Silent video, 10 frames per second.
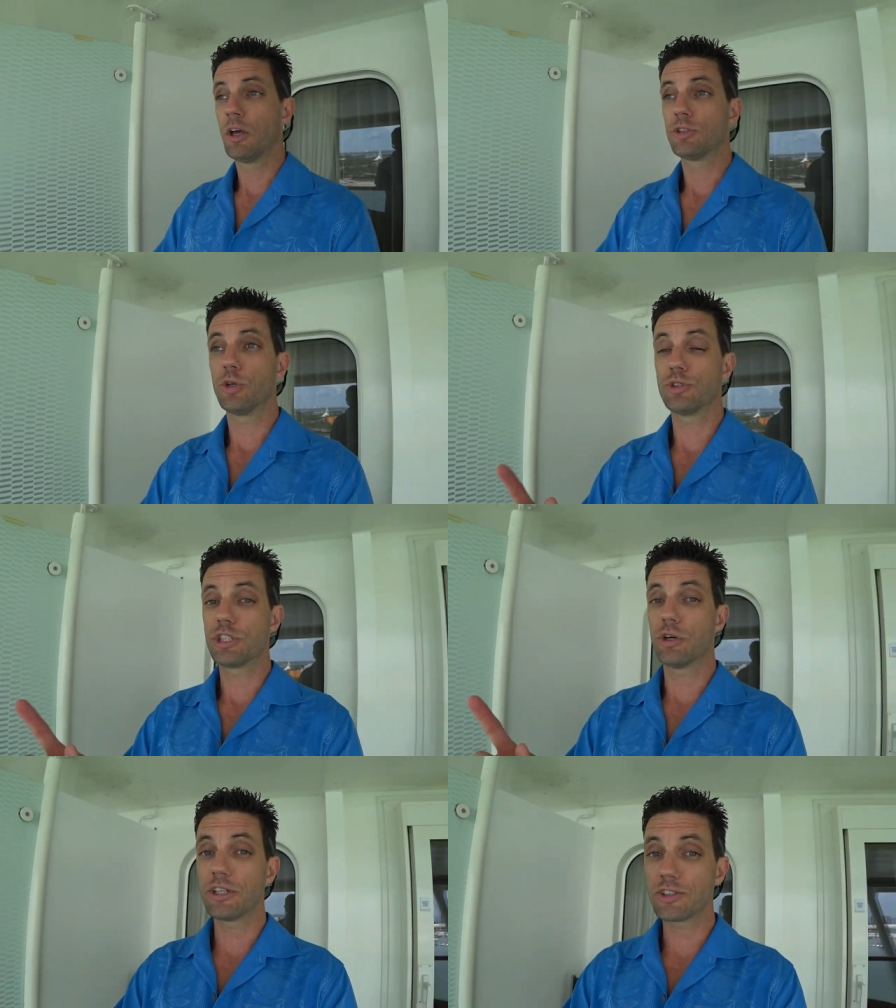So
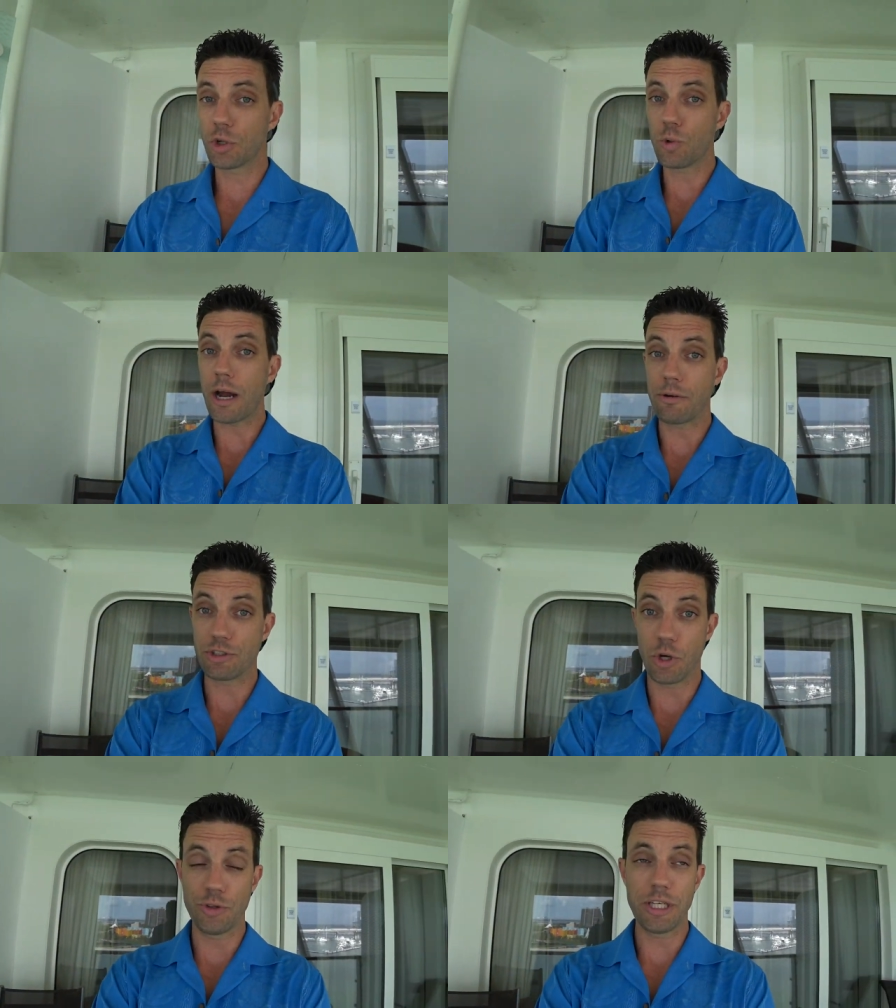serious
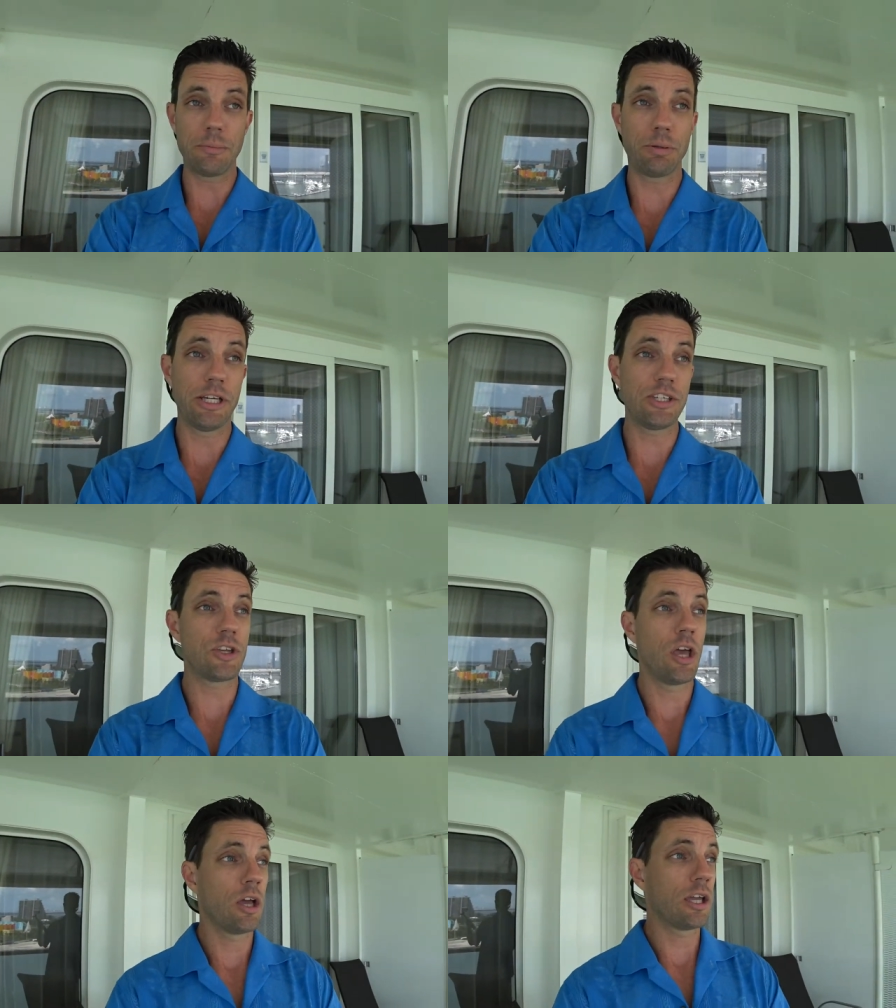inquiries only, please,